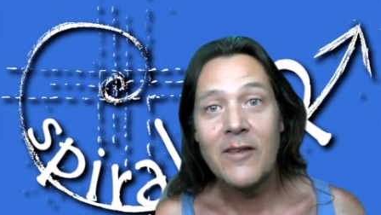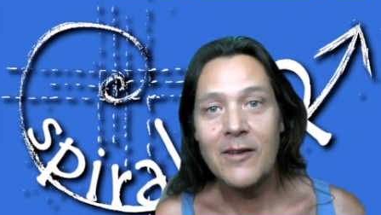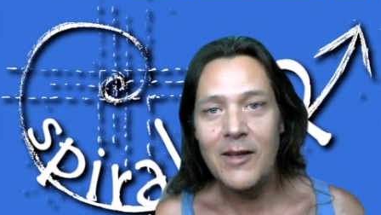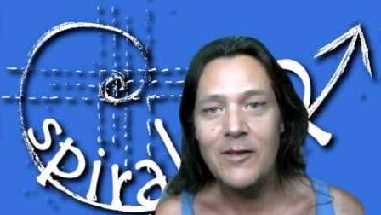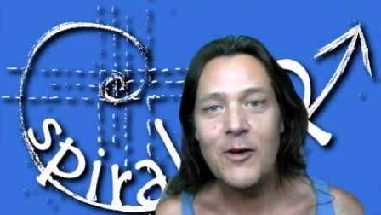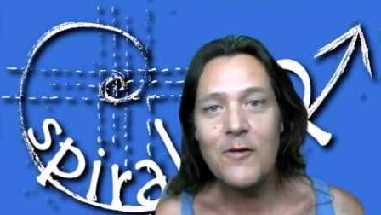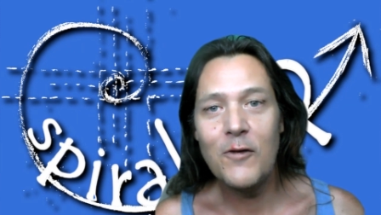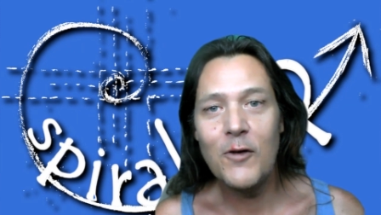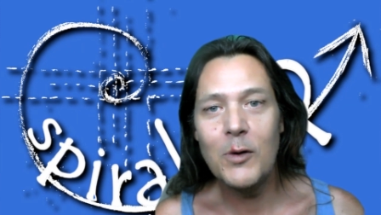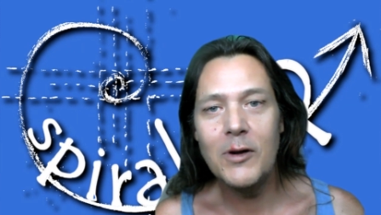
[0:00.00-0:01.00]
So let's go
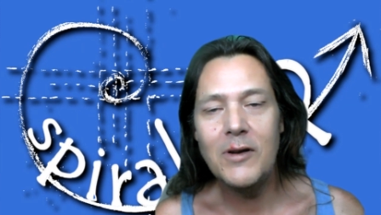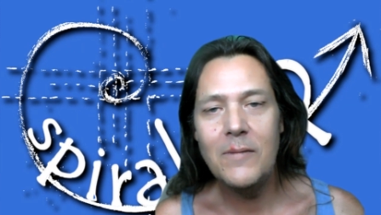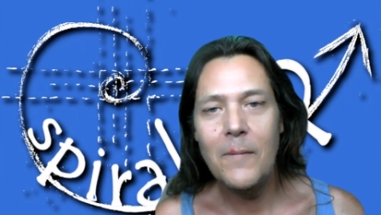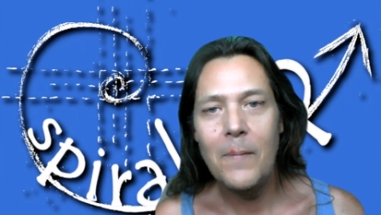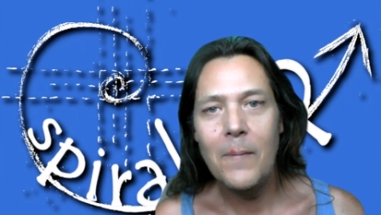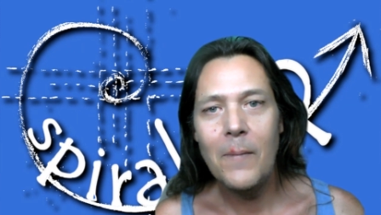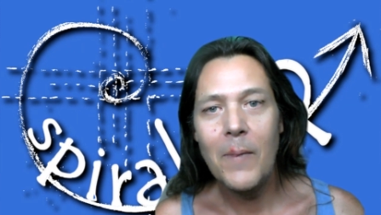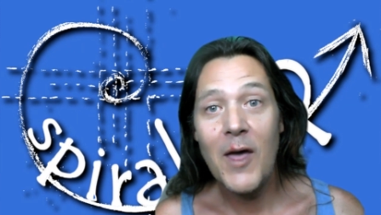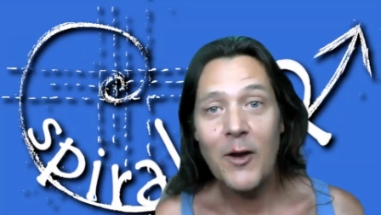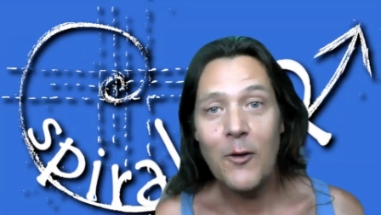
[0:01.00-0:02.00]
forward
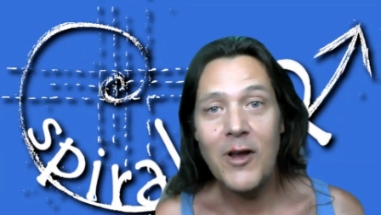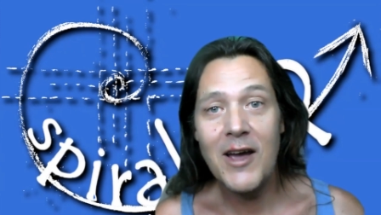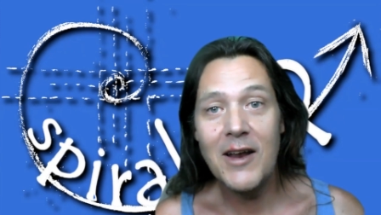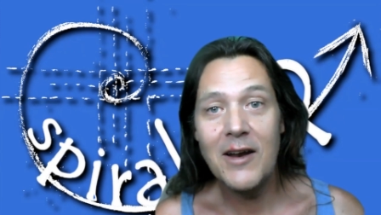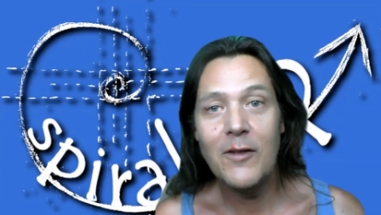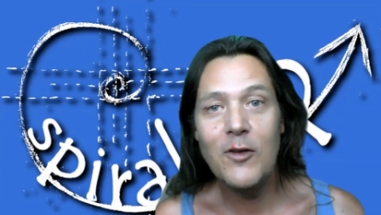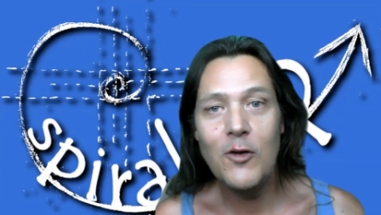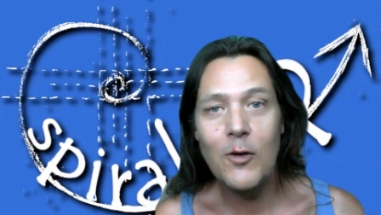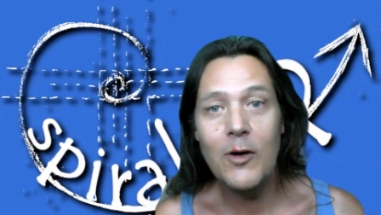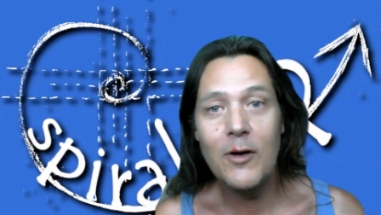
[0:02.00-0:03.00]
and create the
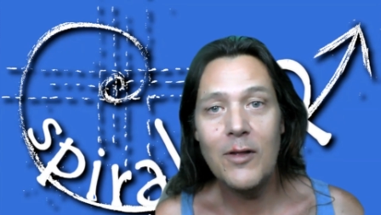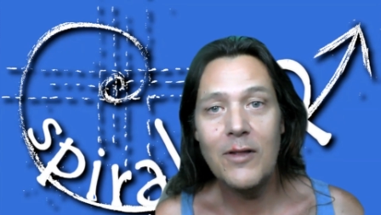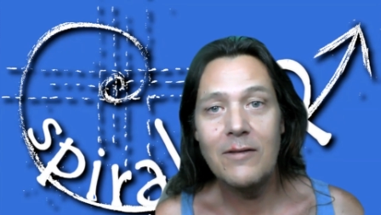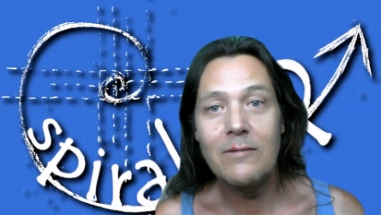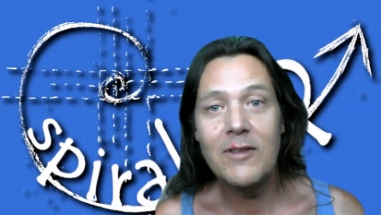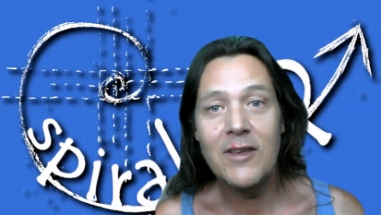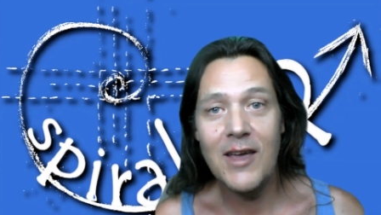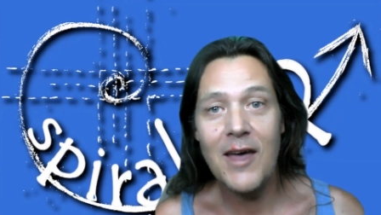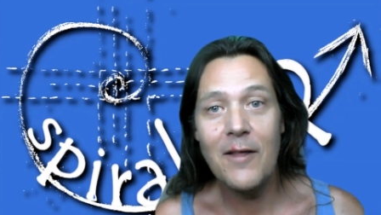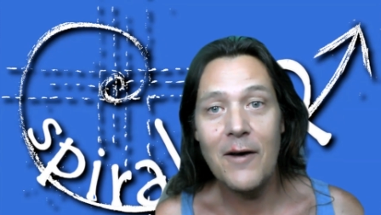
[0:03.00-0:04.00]
new earth
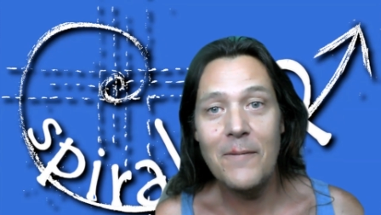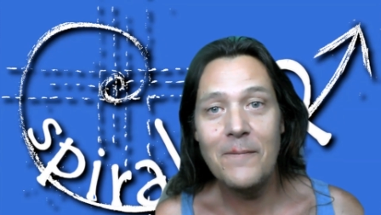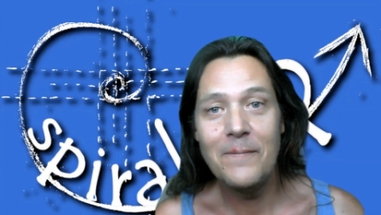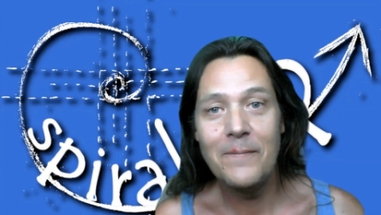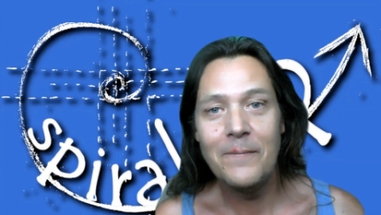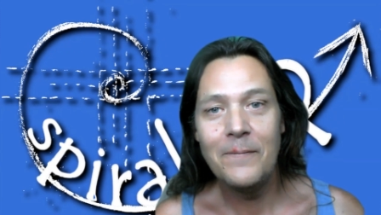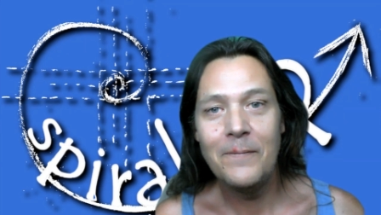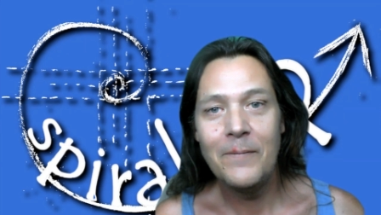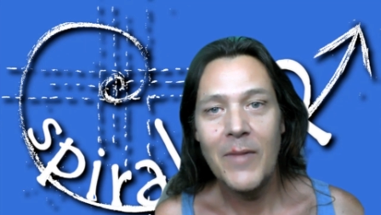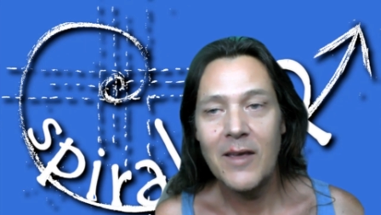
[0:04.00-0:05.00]
together
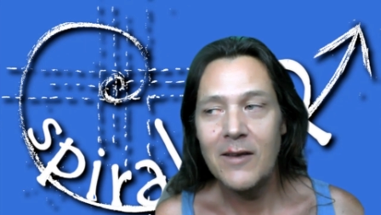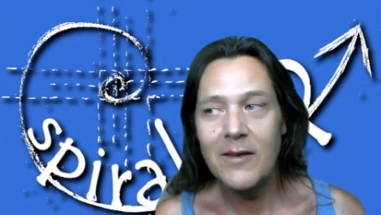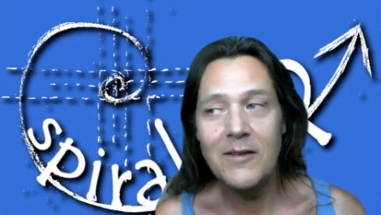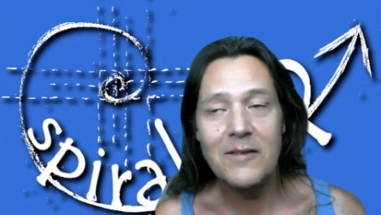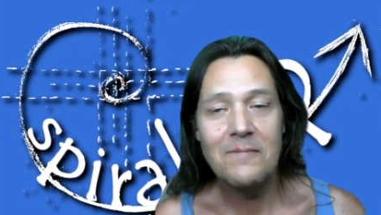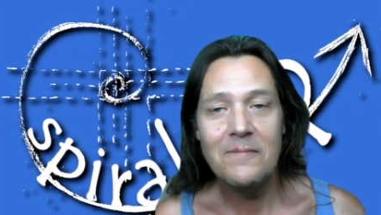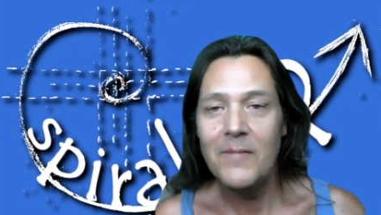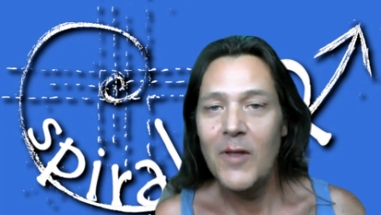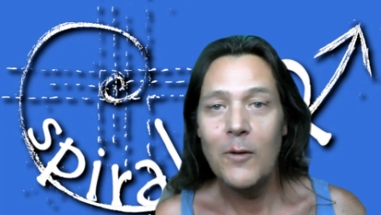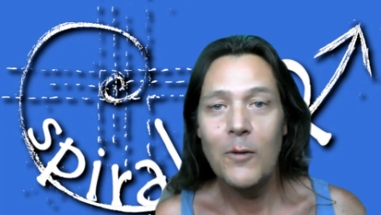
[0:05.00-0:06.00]
because
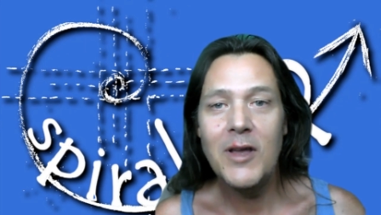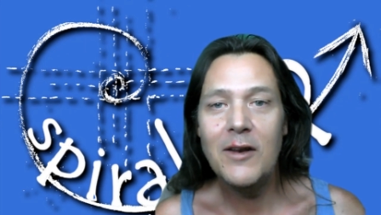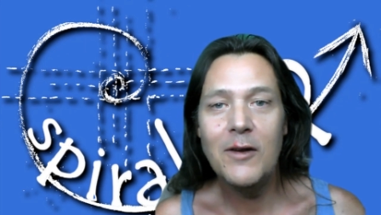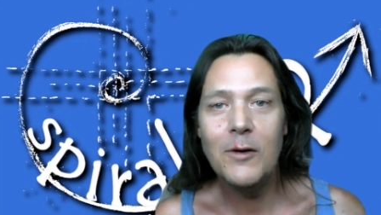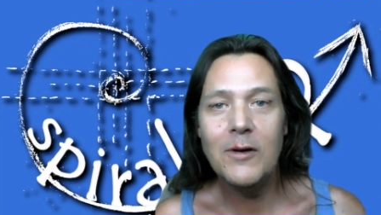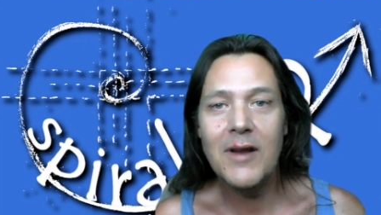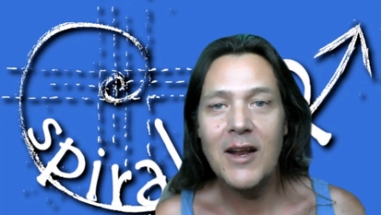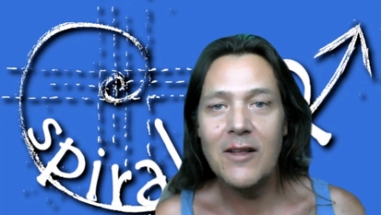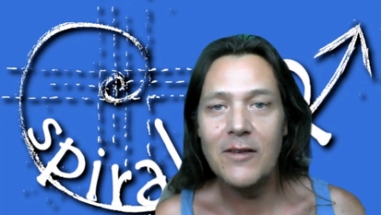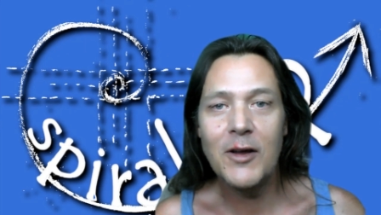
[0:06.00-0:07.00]
we can do it
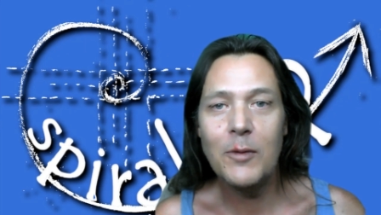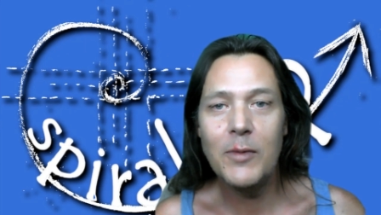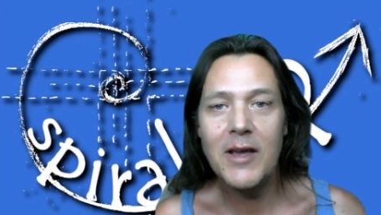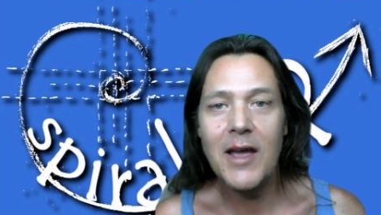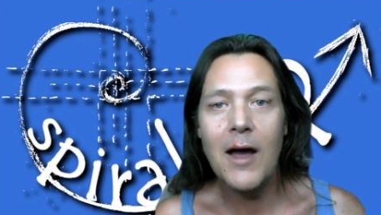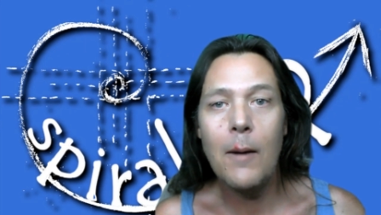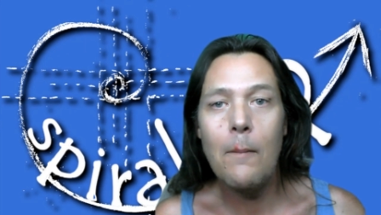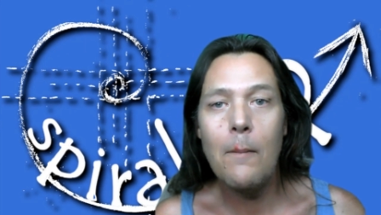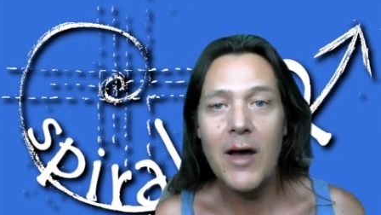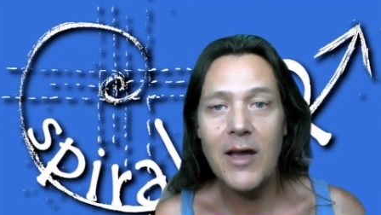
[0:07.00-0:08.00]
and it's going to be
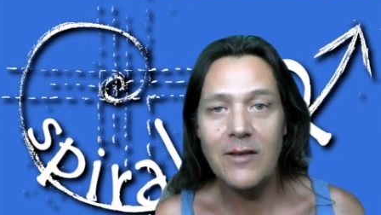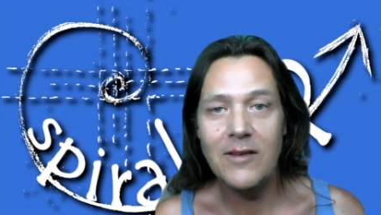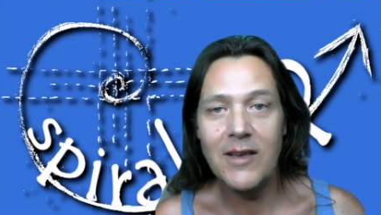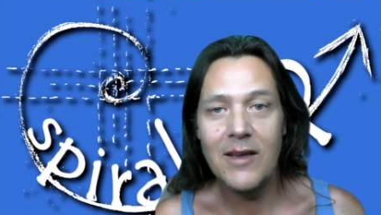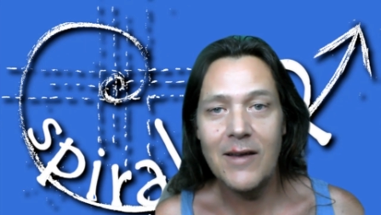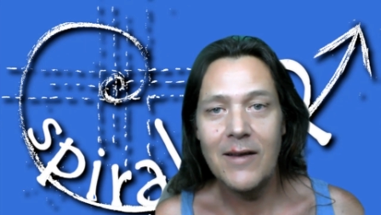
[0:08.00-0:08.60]
amazing.